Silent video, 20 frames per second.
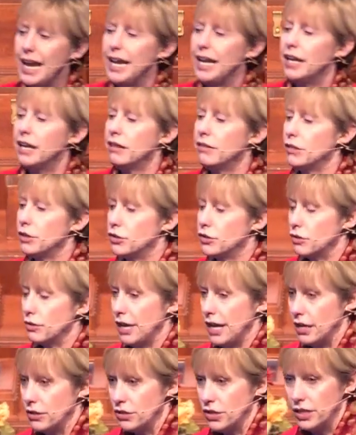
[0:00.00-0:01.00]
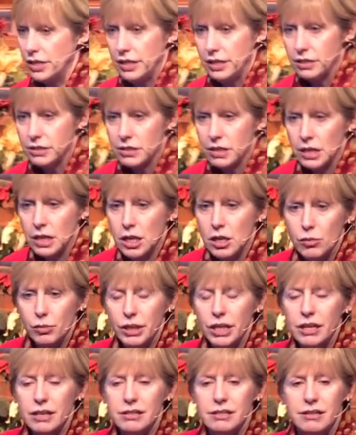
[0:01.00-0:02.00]
and the tragedies,
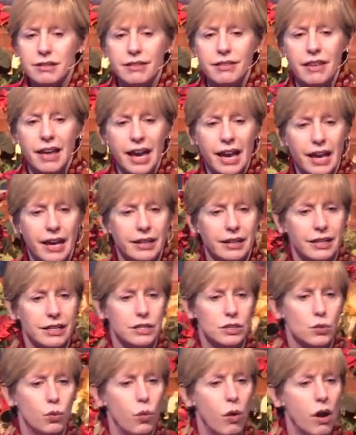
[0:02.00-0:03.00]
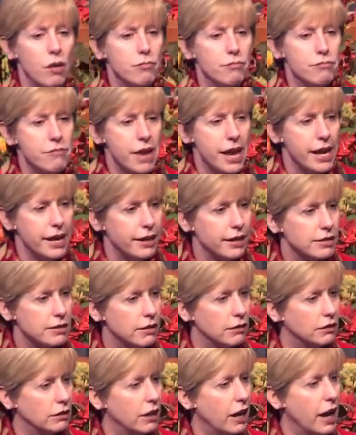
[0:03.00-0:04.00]
because that is what
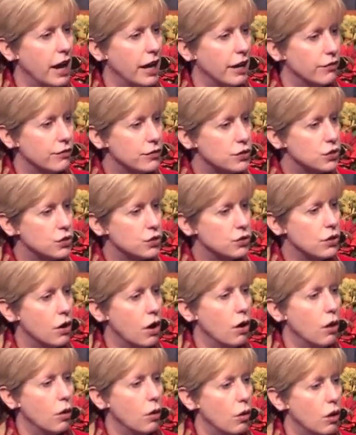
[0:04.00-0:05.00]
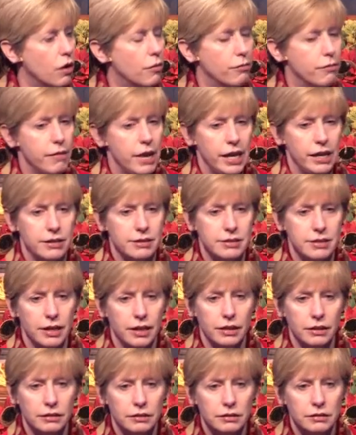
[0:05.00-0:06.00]
makes life so
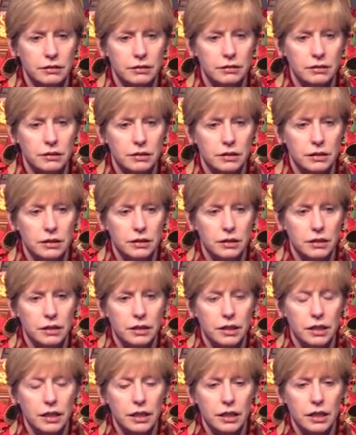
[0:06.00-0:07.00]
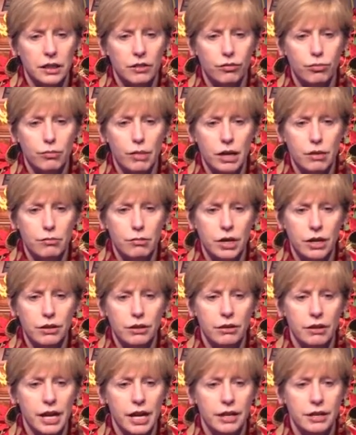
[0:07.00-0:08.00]
amazing. If my
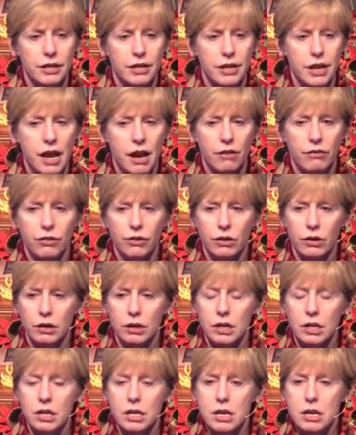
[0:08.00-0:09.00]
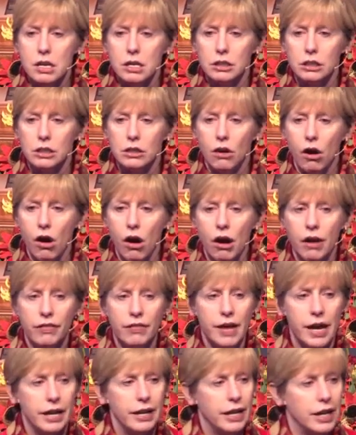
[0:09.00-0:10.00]
mother had never gone
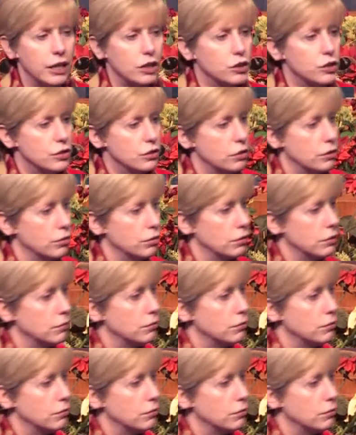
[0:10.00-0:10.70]
that extra